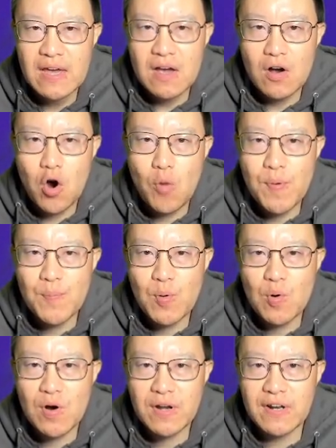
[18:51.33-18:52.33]
Open
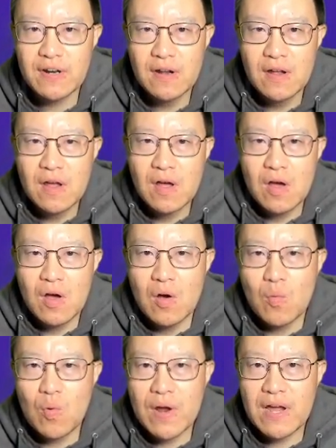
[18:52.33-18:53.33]
ports,
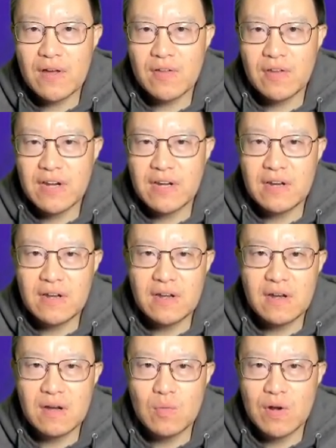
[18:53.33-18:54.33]
where's
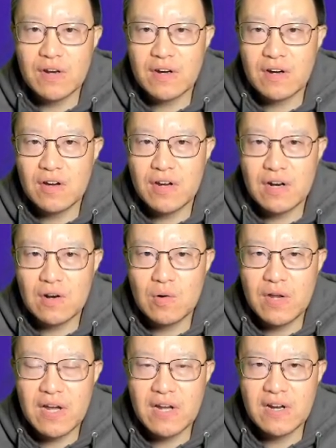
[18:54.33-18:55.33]
the target
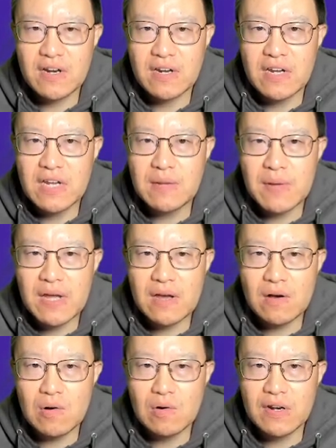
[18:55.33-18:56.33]
located,
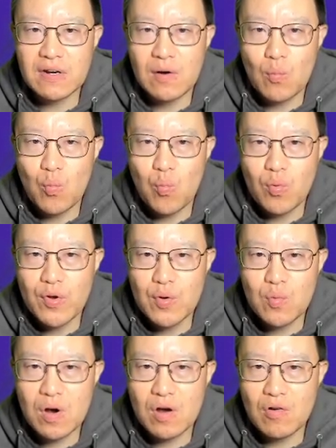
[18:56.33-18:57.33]
emails,
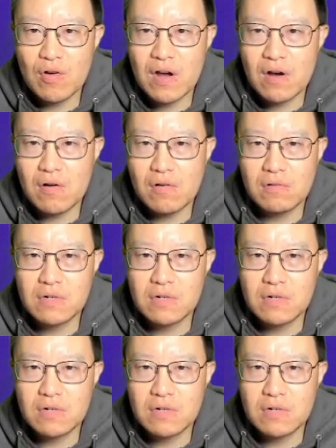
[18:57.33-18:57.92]
URLs,